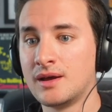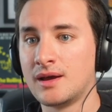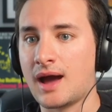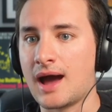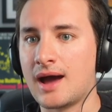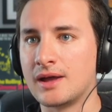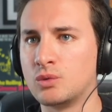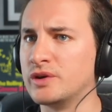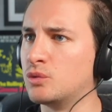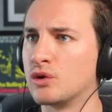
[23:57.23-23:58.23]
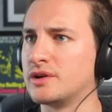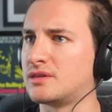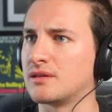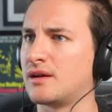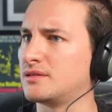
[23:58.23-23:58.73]
and we worried
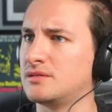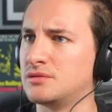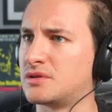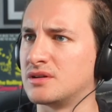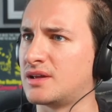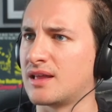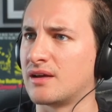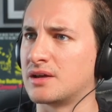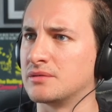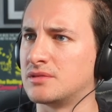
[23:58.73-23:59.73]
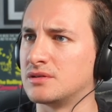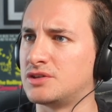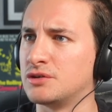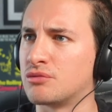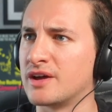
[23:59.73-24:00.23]
that like you're going to get like a
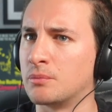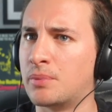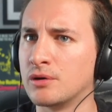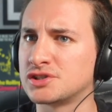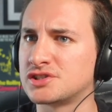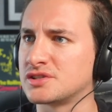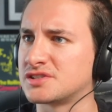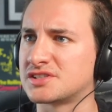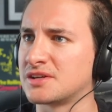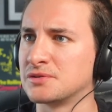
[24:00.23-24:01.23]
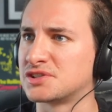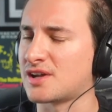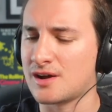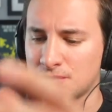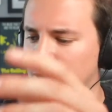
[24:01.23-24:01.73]
derailed push as a single
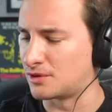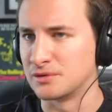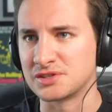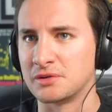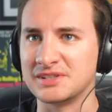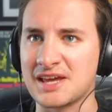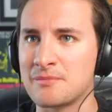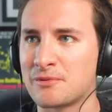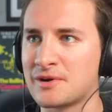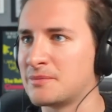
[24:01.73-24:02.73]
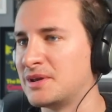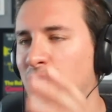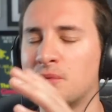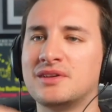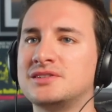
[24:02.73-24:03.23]
star, or you thought it was going to be temporary. I mean,
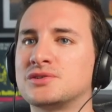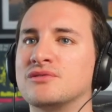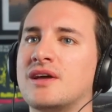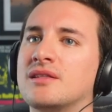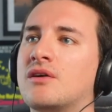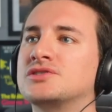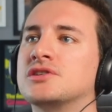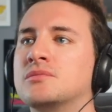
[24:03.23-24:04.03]
what were these sort of like long-term